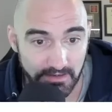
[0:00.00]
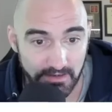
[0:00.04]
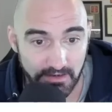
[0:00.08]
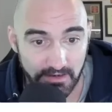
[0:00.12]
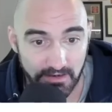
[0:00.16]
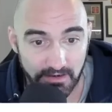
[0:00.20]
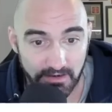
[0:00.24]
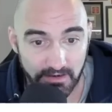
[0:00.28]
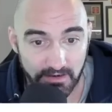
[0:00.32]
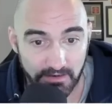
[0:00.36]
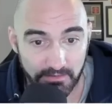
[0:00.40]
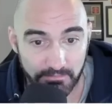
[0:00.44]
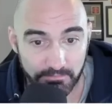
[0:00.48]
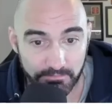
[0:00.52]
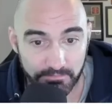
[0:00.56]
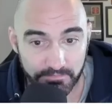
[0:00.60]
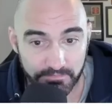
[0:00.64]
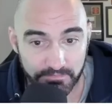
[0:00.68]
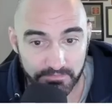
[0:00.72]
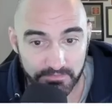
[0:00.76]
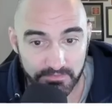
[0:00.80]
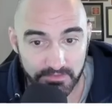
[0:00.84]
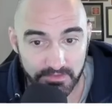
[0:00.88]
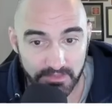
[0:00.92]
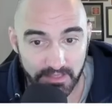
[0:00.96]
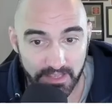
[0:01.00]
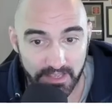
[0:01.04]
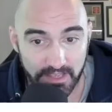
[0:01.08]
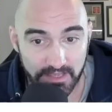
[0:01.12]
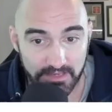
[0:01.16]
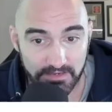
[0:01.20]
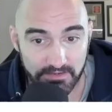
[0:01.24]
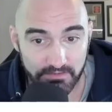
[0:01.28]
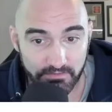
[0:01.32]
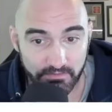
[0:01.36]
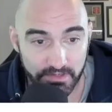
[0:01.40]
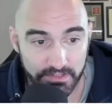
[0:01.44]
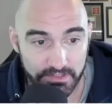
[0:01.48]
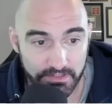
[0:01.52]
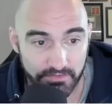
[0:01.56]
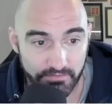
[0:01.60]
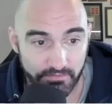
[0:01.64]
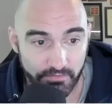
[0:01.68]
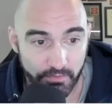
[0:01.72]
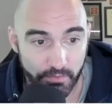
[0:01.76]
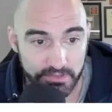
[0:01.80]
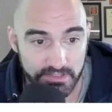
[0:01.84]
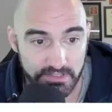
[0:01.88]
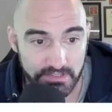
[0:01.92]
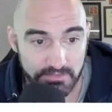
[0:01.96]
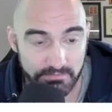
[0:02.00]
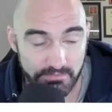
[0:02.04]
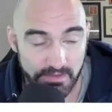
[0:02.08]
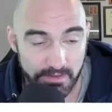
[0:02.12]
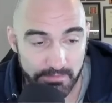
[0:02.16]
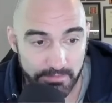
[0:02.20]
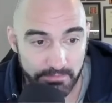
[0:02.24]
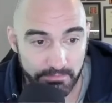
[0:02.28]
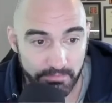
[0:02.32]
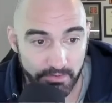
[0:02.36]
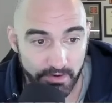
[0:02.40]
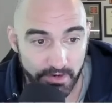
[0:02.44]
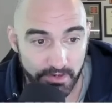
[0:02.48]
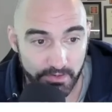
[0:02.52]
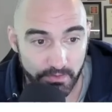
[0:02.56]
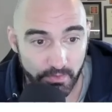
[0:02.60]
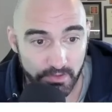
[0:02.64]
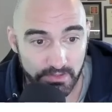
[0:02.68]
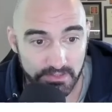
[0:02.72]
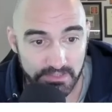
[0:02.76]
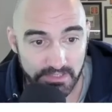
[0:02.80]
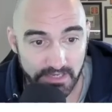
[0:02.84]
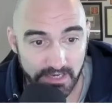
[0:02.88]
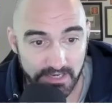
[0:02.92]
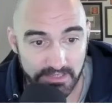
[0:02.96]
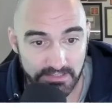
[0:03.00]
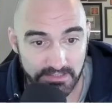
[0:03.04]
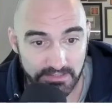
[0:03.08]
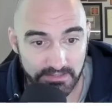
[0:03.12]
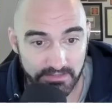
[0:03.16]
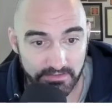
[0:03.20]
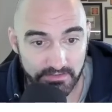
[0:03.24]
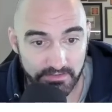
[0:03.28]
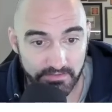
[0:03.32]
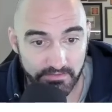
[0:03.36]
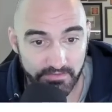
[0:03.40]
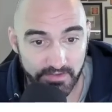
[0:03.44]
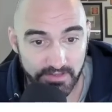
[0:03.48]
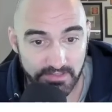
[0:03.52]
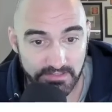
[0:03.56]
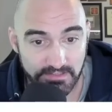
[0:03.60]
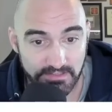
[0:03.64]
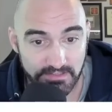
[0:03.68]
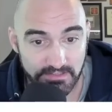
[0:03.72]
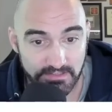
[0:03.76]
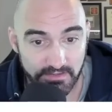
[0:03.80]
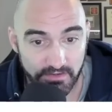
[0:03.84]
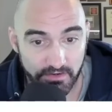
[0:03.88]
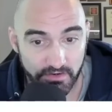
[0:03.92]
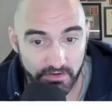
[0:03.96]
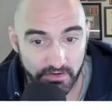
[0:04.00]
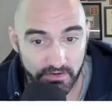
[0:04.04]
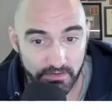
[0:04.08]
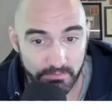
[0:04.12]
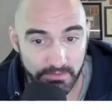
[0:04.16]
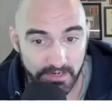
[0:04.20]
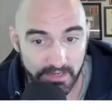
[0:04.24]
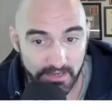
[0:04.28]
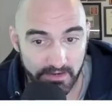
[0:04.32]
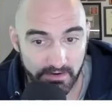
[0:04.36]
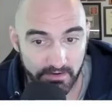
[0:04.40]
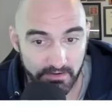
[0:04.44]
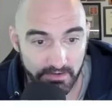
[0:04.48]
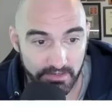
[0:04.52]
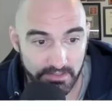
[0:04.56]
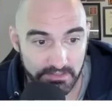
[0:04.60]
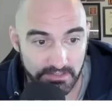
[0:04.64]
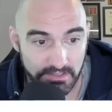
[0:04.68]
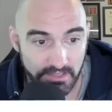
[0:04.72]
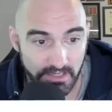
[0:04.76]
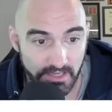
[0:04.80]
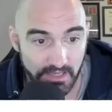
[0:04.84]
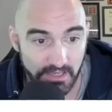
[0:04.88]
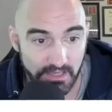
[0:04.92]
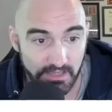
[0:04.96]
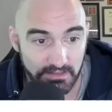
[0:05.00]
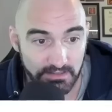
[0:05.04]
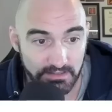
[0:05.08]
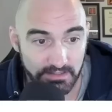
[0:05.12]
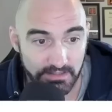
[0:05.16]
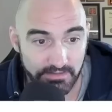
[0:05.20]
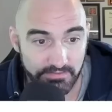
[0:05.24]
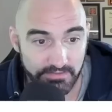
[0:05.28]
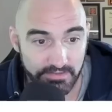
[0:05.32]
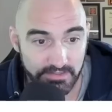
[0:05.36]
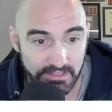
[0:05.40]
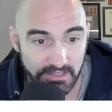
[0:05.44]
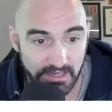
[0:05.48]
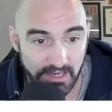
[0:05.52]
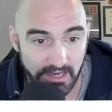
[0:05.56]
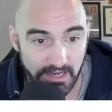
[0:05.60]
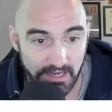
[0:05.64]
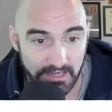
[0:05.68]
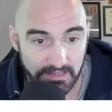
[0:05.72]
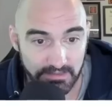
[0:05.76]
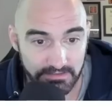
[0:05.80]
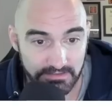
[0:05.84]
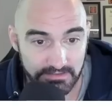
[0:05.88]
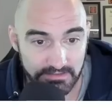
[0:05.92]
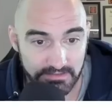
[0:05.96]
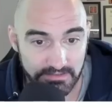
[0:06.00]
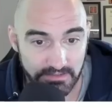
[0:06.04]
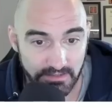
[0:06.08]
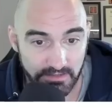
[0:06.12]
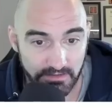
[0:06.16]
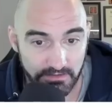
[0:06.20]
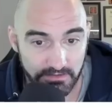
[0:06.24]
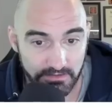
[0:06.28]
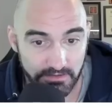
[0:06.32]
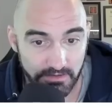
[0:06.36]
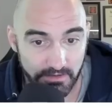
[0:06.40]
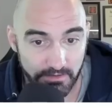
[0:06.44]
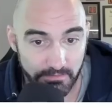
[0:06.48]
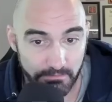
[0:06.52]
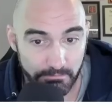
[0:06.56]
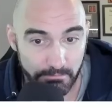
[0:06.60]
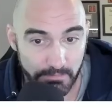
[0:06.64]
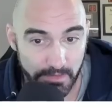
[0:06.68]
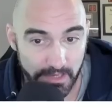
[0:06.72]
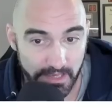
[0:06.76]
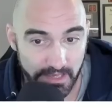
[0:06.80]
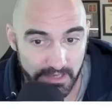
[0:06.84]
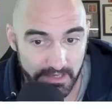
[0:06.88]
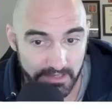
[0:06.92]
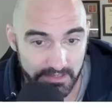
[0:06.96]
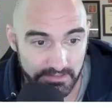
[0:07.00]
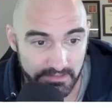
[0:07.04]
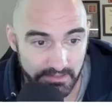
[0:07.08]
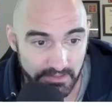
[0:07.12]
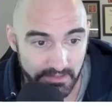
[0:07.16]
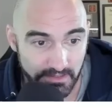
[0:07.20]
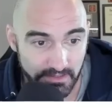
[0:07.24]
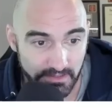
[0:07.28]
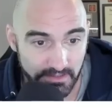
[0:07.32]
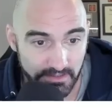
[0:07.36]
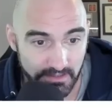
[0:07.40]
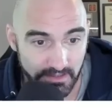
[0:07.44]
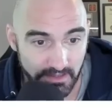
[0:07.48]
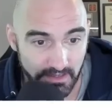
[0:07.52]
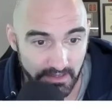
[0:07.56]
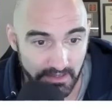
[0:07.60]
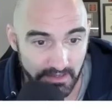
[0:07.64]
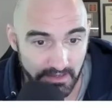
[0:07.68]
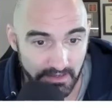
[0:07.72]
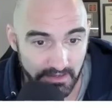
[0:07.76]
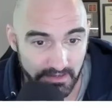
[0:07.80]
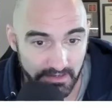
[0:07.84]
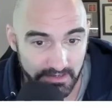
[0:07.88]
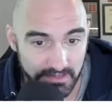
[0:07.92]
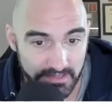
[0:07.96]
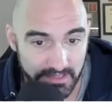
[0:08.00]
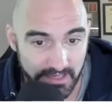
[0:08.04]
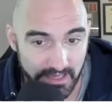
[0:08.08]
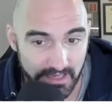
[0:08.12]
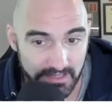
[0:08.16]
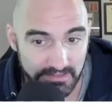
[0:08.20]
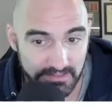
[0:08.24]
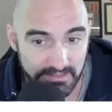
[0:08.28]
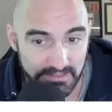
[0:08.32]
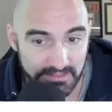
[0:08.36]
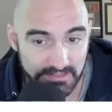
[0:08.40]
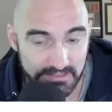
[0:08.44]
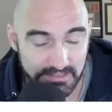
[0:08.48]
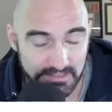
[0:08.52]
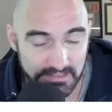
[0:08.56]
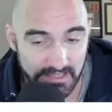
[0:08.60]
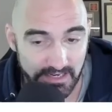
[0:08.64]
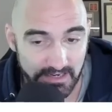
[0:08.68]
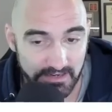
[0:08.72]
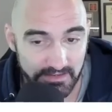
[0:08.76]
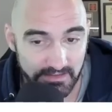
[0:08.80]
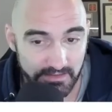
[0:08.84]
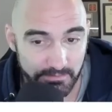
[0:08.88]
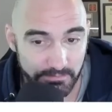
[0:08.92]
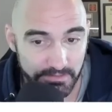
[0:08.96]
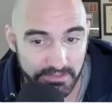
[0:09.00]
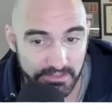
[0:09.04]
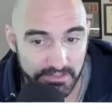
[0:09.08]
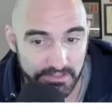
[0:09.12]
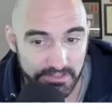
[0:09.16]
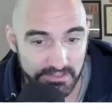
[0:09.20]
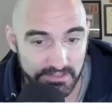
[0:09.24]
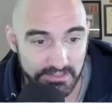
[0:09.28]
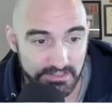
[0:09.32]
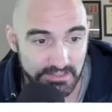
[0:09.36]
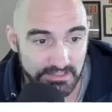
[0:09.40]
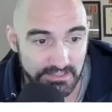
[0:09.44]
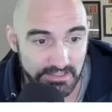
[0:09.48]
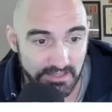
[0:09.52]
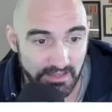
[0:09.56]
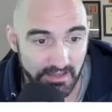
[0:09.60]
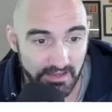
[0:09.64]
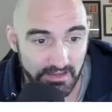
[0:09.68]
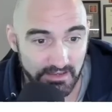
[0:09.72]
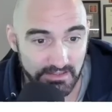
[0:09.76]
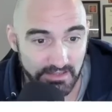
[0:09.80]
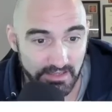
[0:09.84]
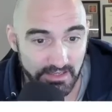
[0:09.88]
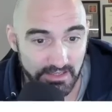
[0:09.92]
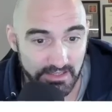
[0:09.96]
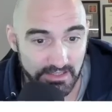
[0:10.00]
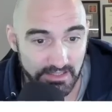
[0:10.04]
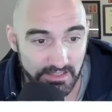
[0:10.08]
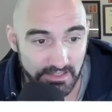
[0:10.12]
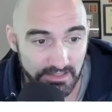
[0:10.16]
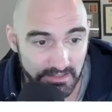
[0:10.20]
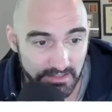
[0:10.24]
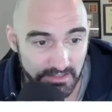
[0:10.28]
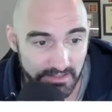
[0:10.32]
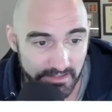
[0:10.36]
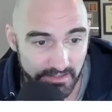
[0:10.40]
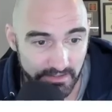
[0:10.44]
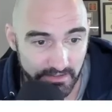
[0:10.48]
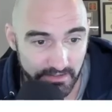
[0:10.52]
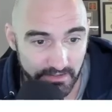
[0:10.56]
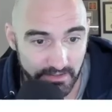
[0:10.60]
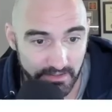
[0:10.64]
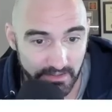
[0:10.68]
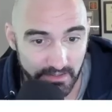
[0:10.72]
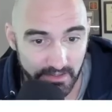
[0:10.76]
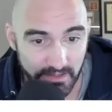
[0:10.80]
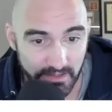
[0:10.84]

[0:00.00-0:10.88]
And Russian forces may be prioritizing their defenses in urban areas, leaving the islands unmanned. Again, the extent of the positions is unclear.